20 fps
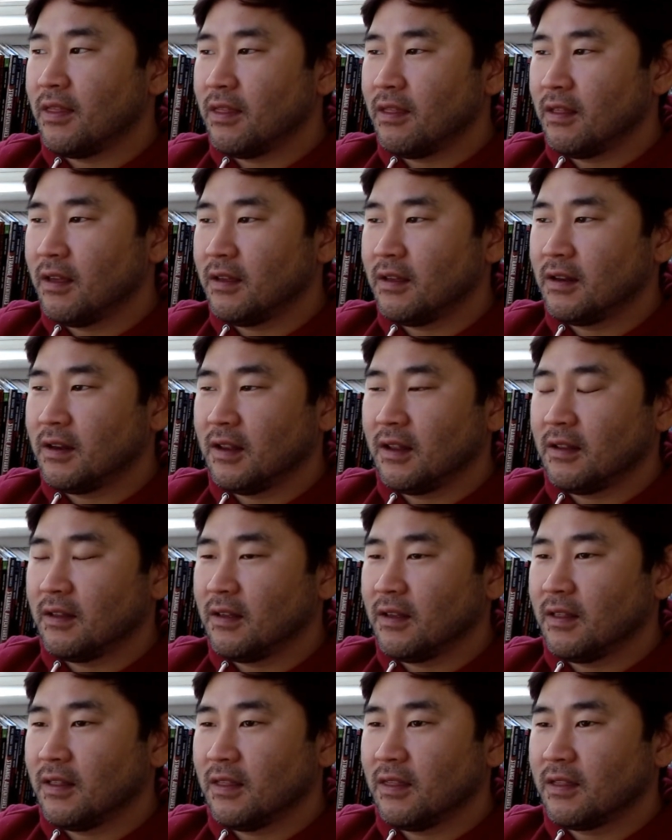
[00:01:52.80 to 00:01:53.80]

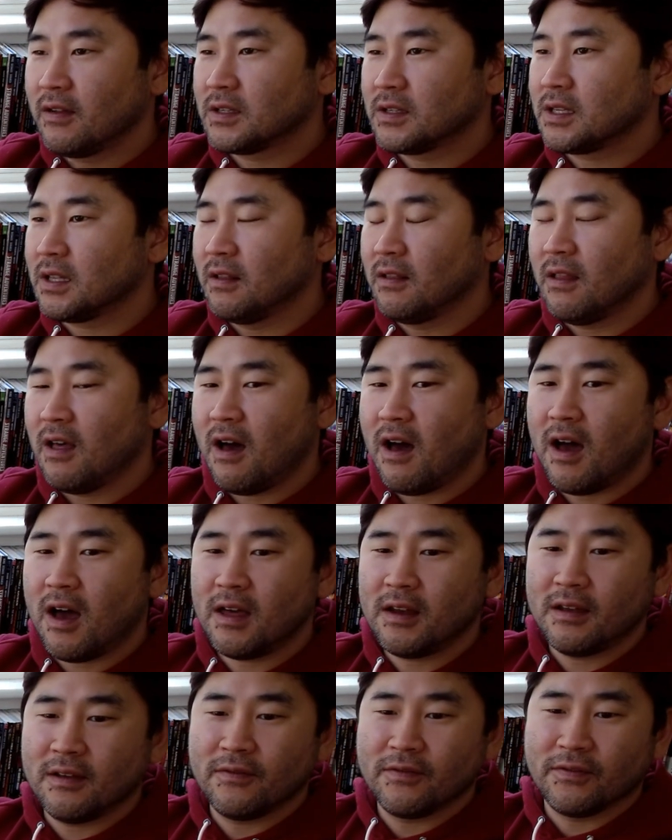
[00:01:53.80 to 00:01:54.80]
there's a
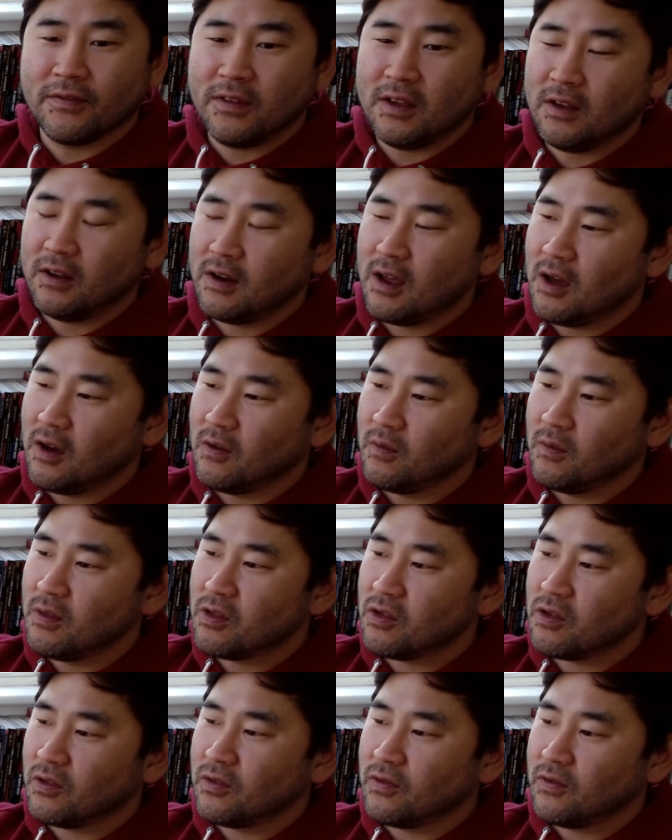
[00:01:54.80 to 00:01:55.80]
lot of, you know,
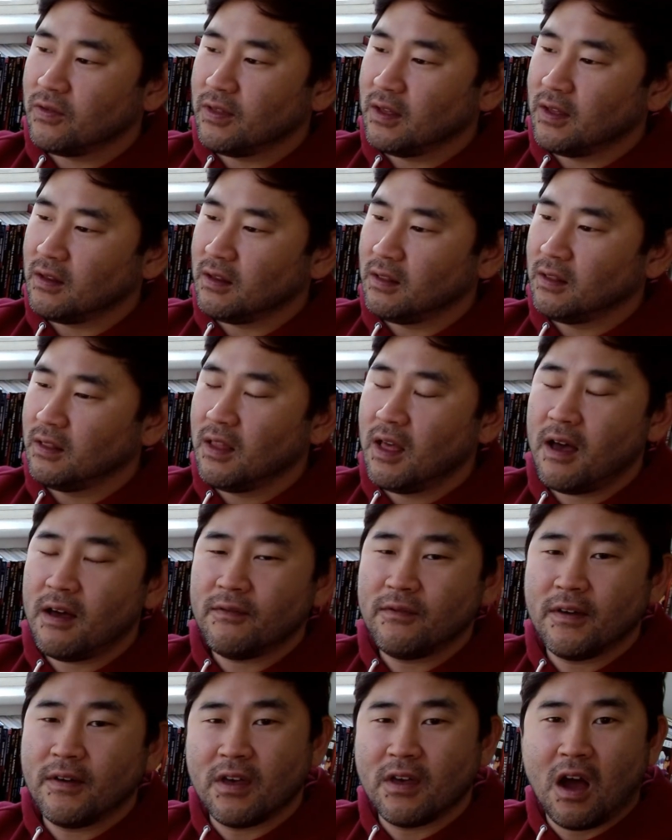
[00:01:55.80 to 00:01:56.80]
just the
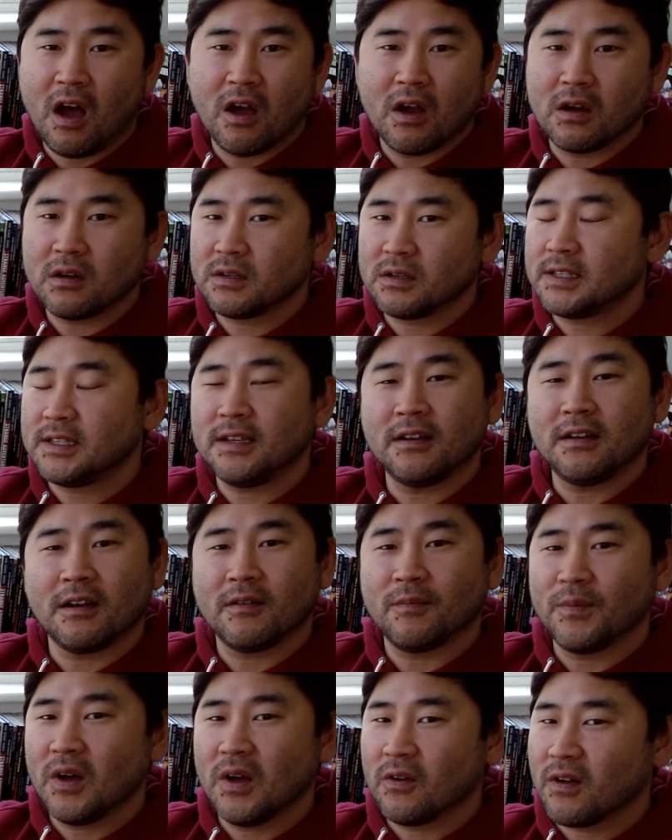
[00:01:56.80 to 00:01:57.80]
love of the arts
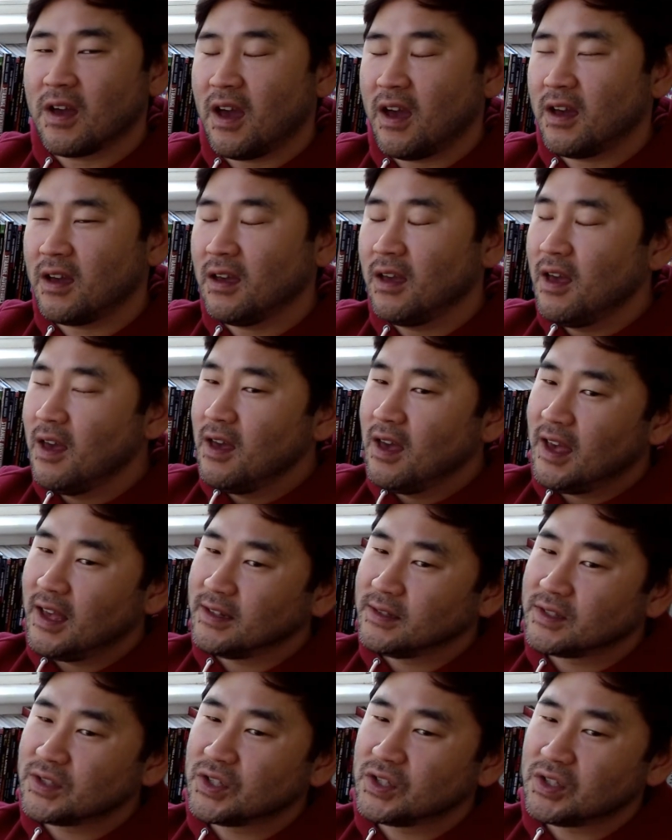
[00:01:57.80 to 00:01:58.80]
here, okay?
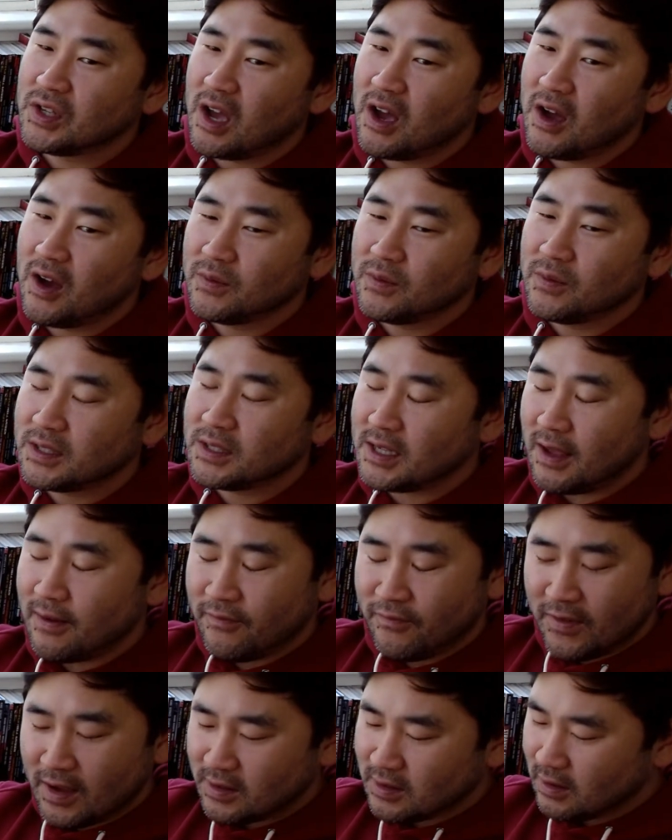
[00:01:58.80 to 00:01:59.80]
And so,
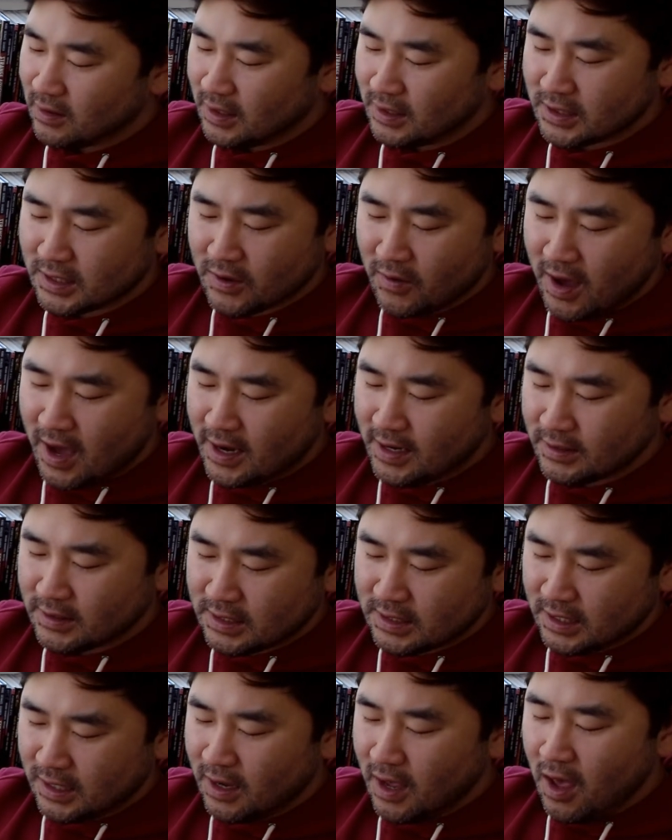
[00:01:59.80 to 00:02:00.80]
Sam Fender, let's go ahead and
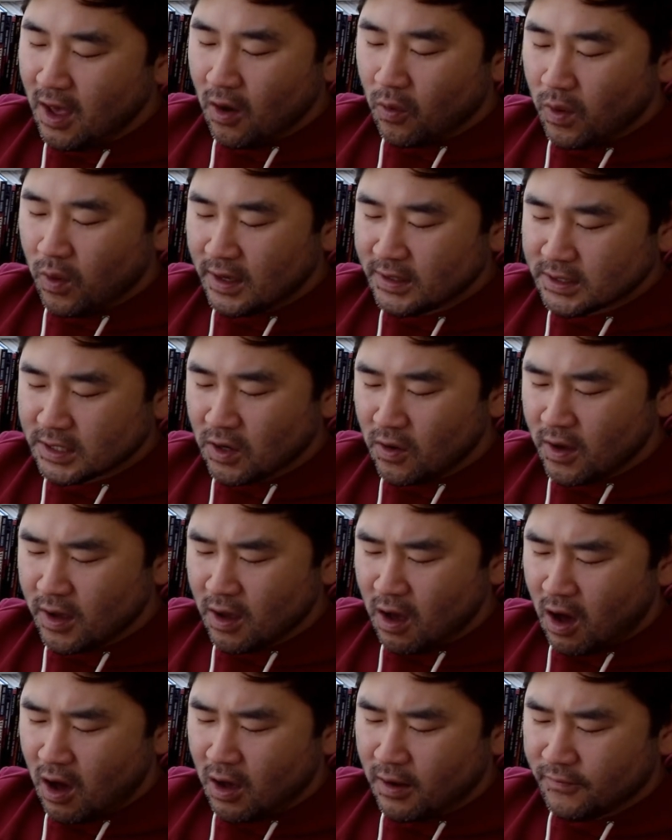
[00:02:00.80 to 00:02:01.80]
see what's going
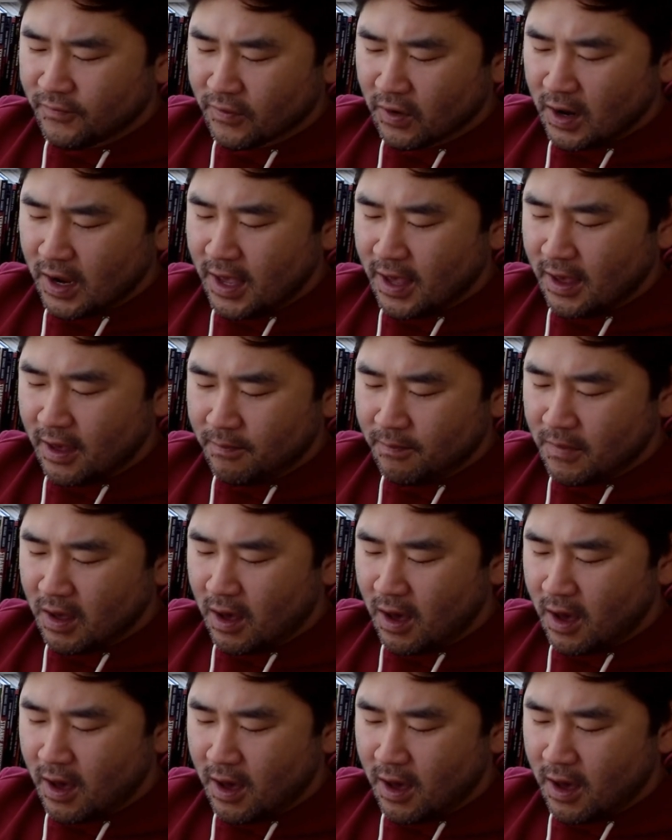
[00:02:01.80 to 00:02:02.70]
on for him,